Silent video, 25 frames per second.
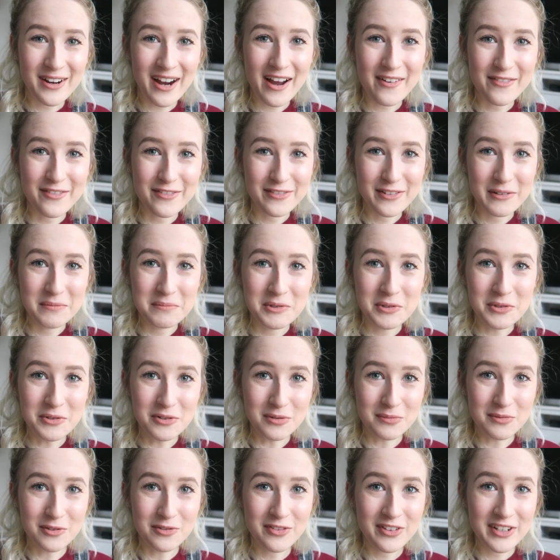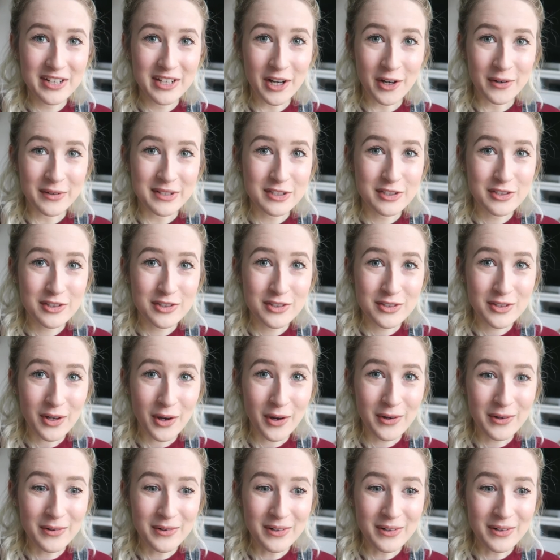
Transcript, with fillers: I haven't filmed a normal video in so